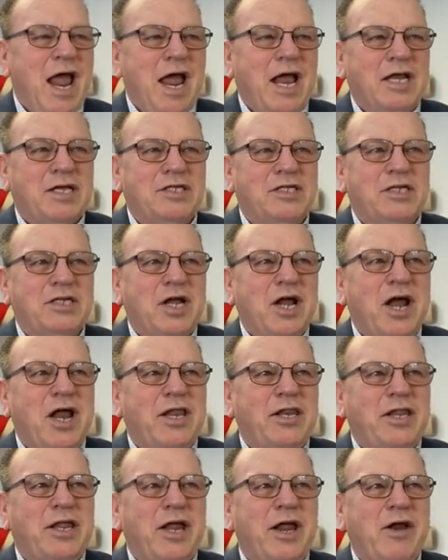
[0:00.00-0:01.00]
And she
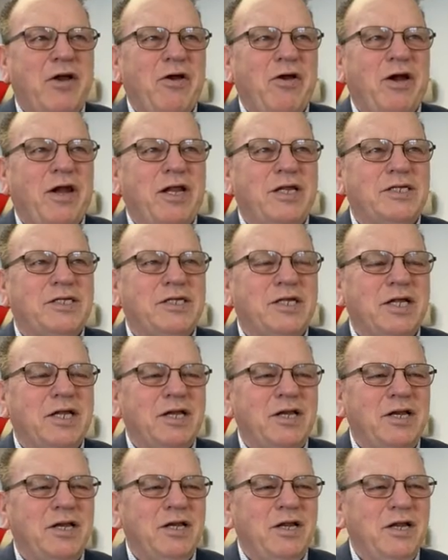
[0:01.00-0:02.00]
got in the air, and I
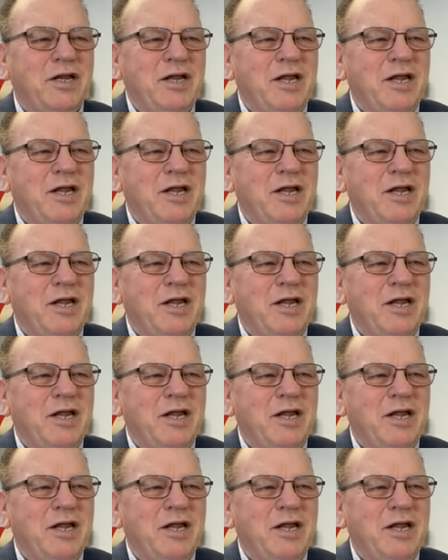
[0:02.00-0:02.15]
said,